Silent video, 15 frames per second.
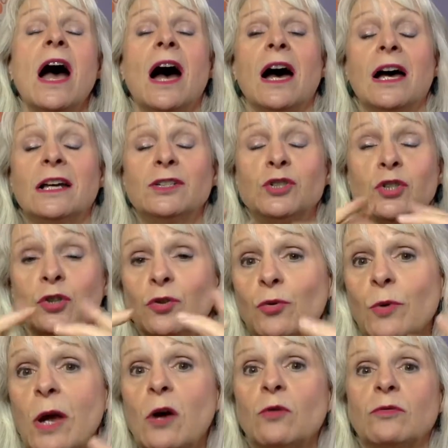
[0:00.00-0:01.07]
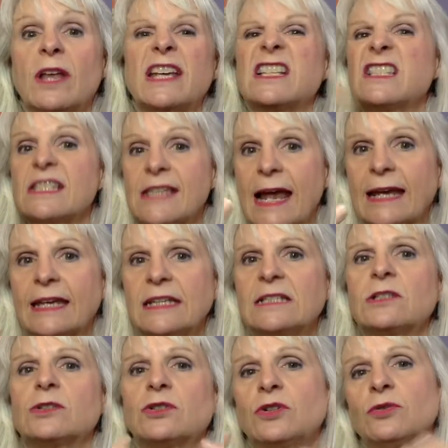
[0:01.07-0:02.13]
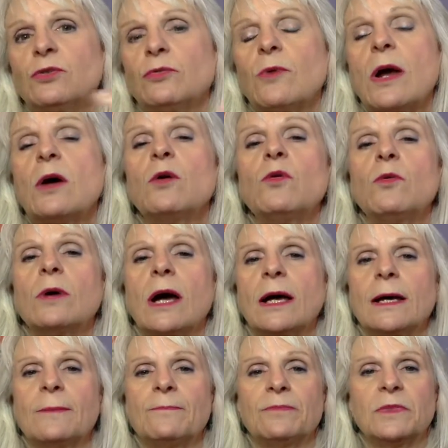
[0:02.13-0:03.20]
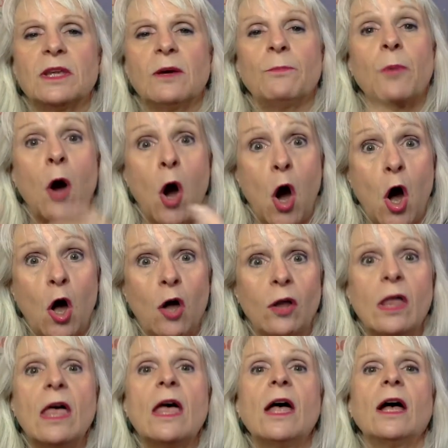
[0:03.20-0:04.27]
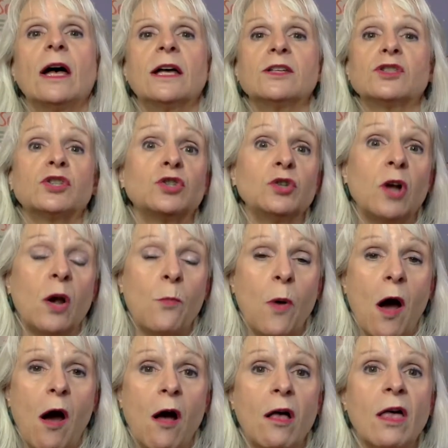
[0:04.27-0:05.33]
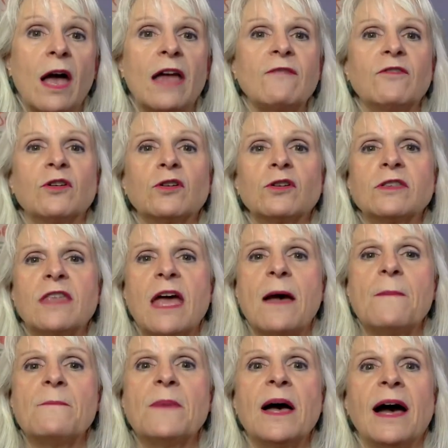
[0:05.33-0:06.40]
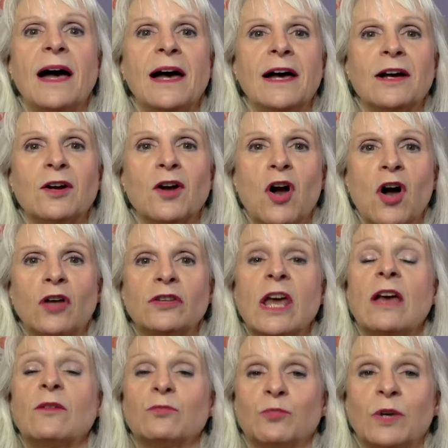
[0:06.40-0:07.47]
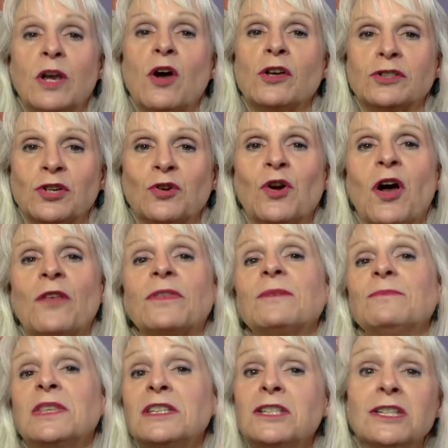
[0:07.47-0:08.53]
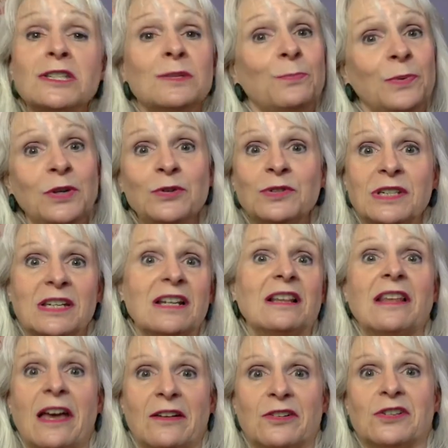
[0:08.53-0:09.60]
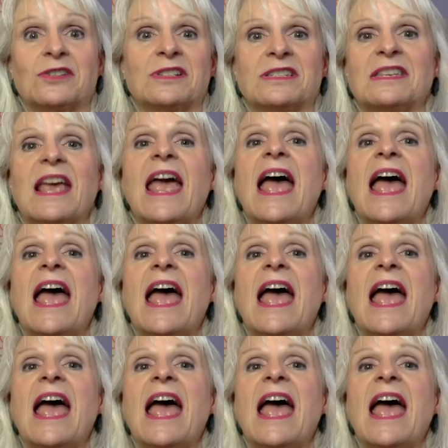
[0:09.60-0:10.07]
Deutero, like second Deutero, Paul, pseudo Paul. I've heard them called. We also call them the disputed letters.